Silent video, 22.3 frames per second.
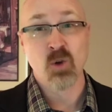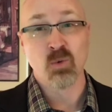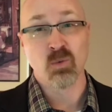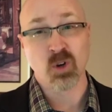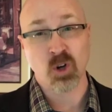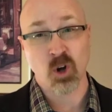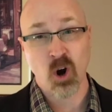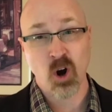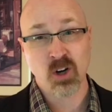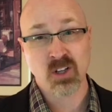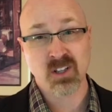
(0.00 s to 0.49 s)

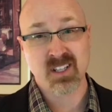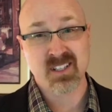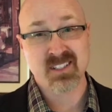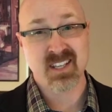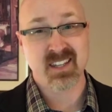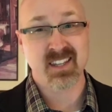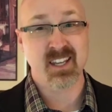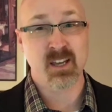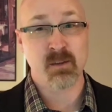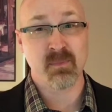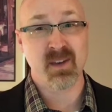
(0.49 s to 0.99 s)
Regardless,
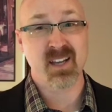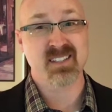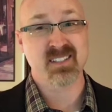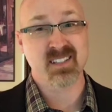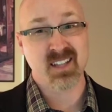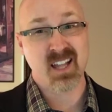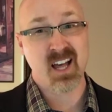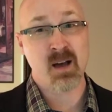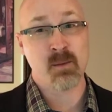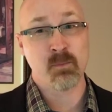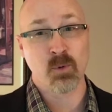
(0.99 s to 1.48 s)
I think it makes a
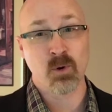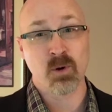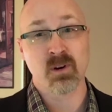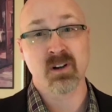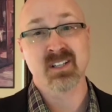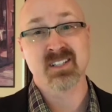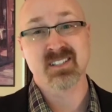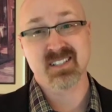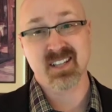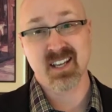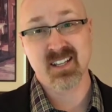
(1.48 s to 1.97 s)
lot
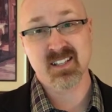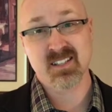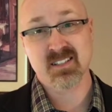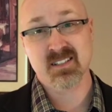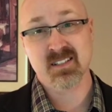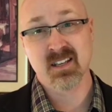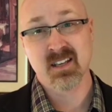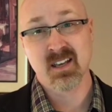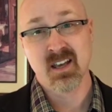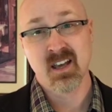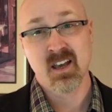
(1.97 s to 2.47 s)
more
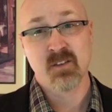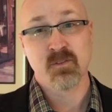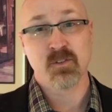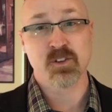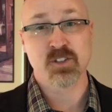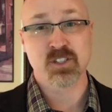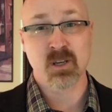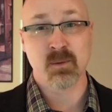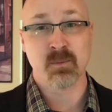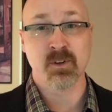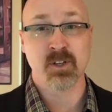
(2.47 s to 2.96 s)
sense for
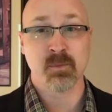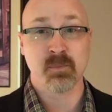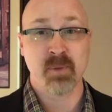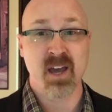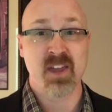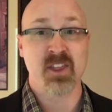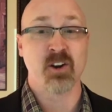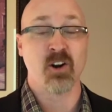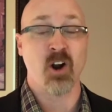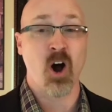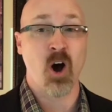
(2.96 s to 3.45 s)
someone to
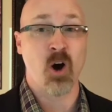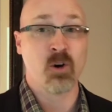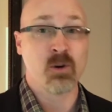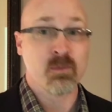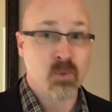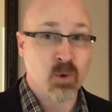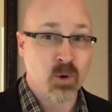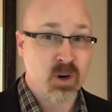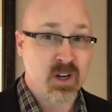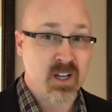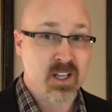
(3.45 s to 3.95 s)
pay their own
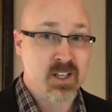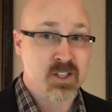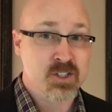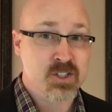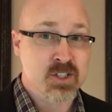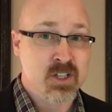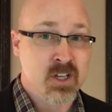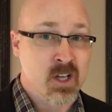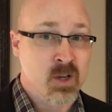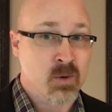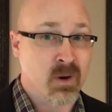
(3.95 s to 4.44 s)

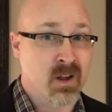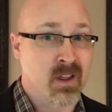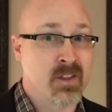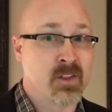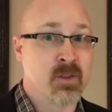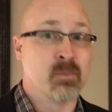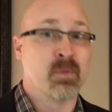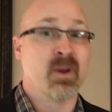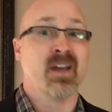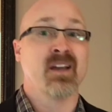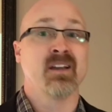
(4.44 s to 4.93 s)
mortgage rather
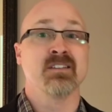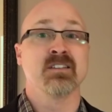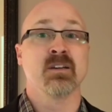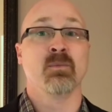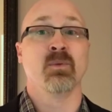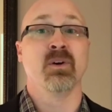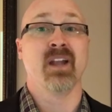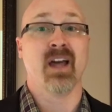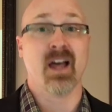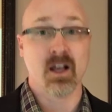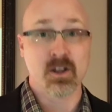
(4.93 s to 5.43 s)
than paying
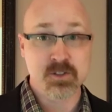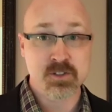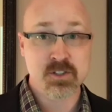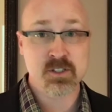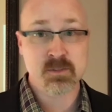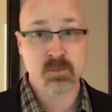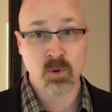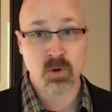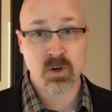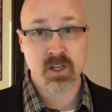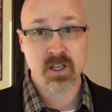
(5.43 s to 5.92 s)
someone
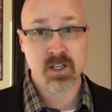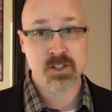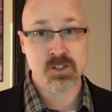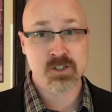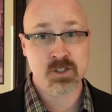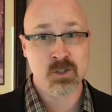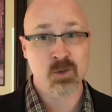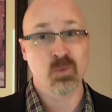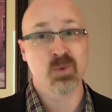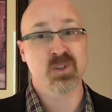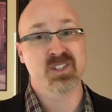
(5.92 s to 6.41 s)
else's
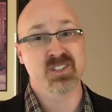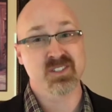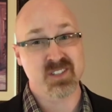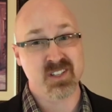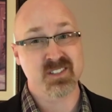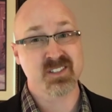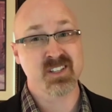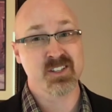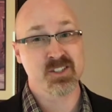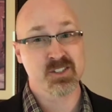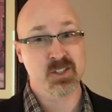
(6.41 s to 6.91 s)
mortgage, which is
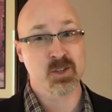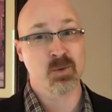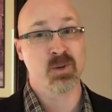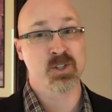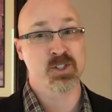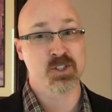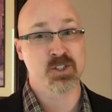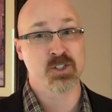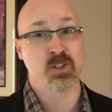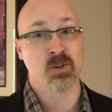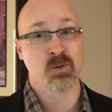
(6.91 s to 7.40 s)
essentially
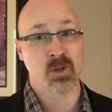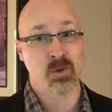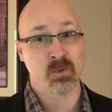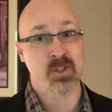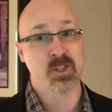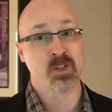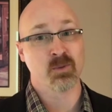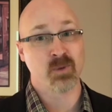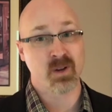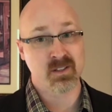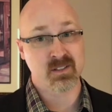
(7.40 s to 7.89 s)
what you're doing when
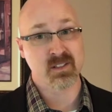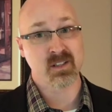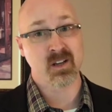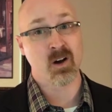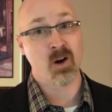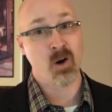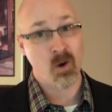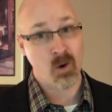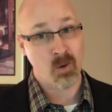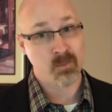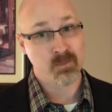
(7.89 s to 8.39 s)
you're renting a
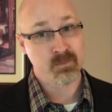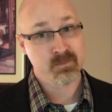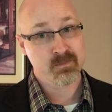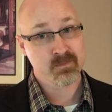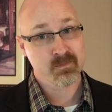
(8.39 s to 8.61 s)
home.